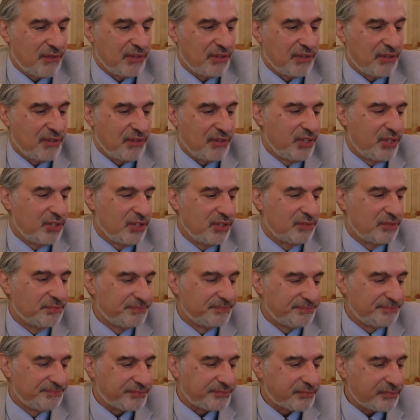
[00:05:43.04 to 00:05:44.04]
several of
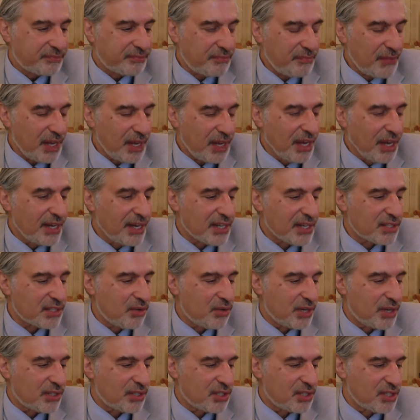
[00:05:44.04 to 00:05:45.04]
you had
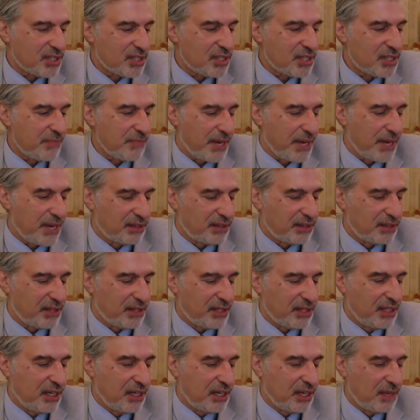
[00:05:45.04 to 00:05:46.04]
asked questions
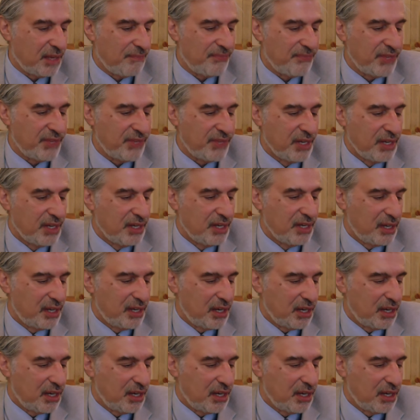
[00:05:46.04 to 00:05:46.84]
about the